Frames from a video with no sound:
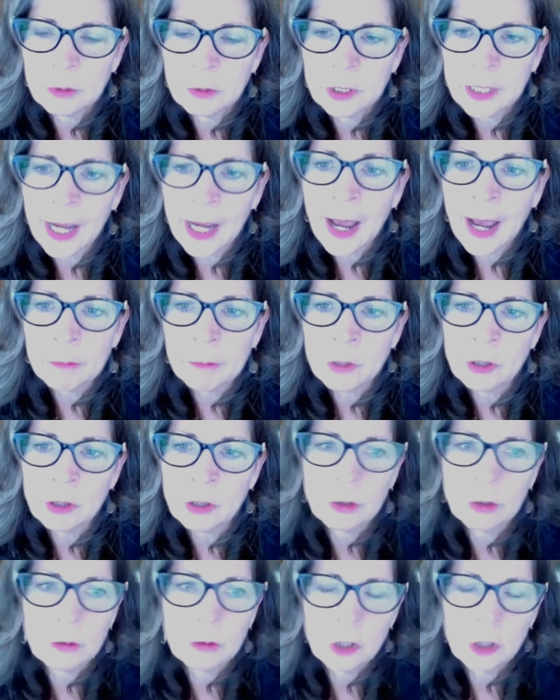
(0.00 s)
adapt
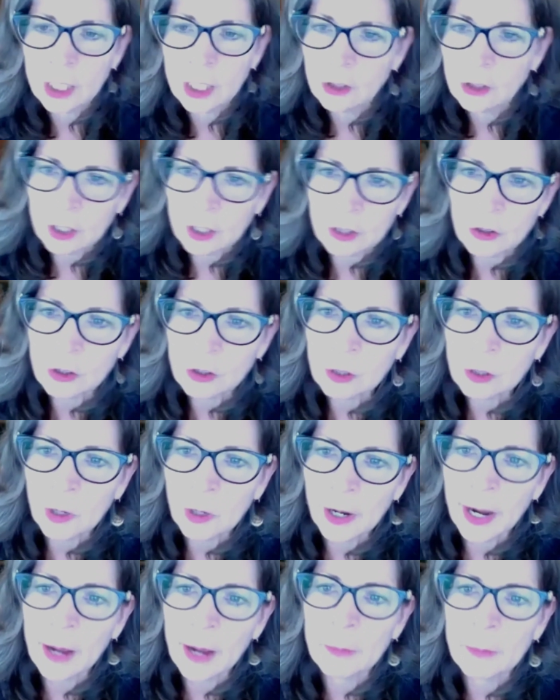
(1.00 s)
to changing
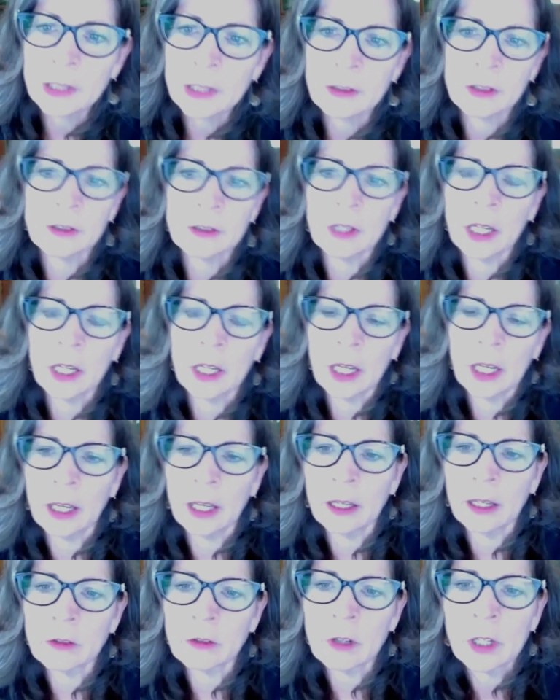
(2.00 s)
consumer habits
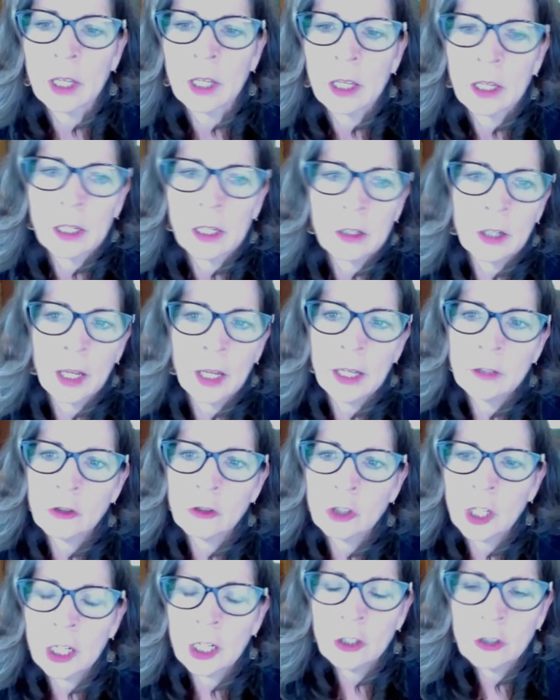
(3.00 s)
and
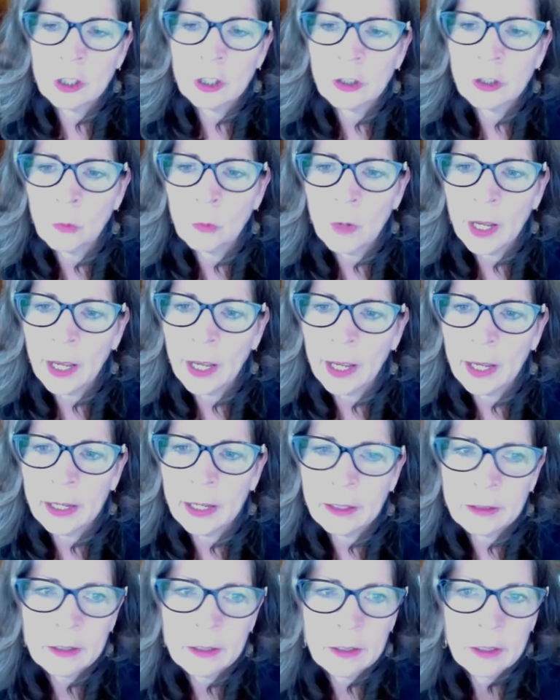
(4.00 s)
changing the
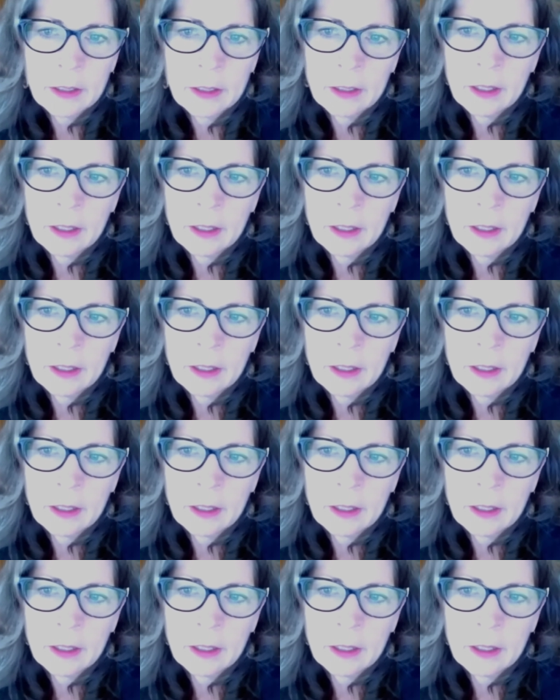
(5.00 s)
way